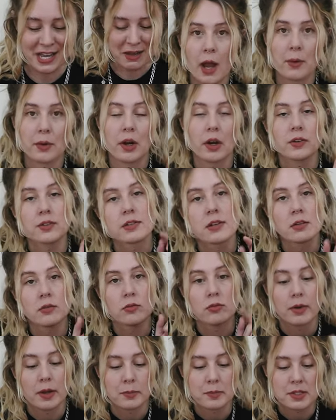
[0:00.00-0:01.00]
I would
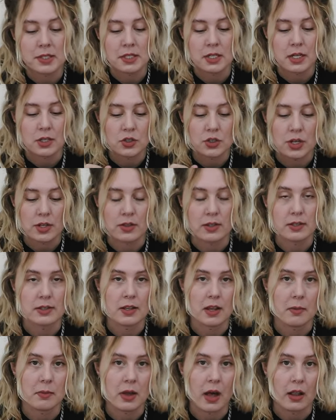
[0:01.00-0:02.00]
also whip stitch in the
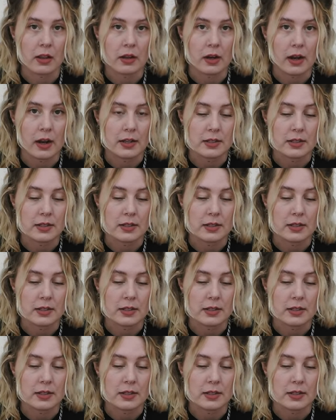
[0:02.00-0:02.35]
same color